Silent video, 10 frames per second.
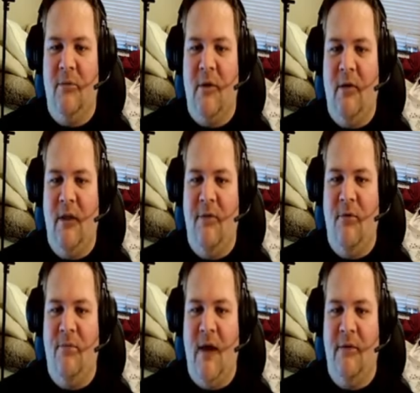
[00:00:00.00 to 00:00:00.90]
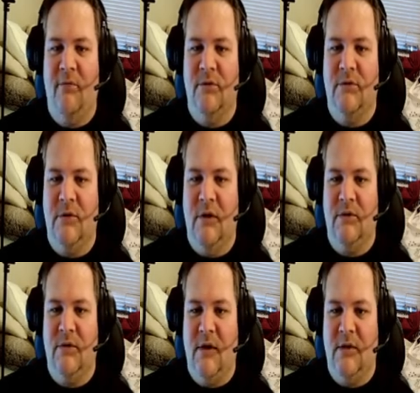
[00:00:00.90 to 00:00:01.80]
around level 5 or
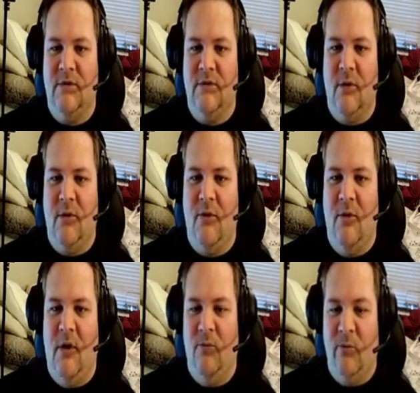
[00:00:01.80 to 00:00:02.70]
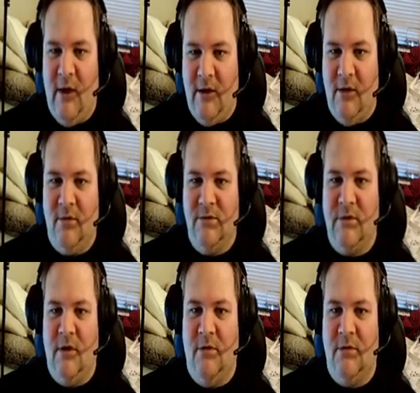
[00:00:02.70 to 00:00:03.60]
6, I could solo a regular
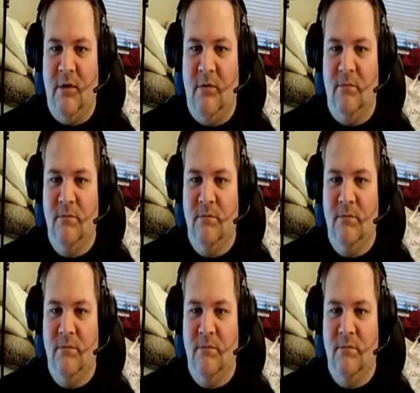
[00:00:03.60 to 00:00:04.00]
skeleton.